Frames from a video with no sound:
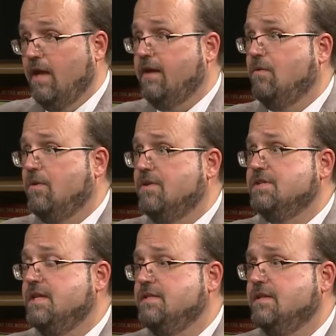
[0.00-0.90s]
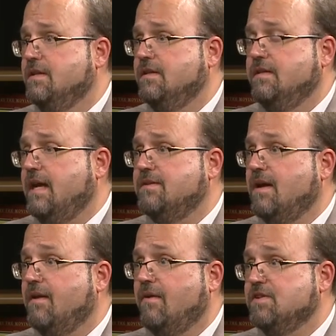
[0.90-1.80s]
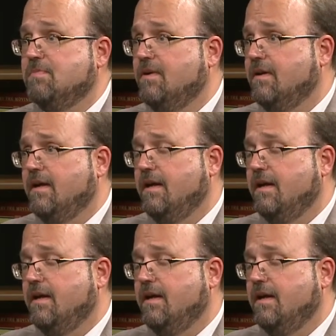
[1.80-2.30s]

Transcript: headquarters into downtown Harrisburg,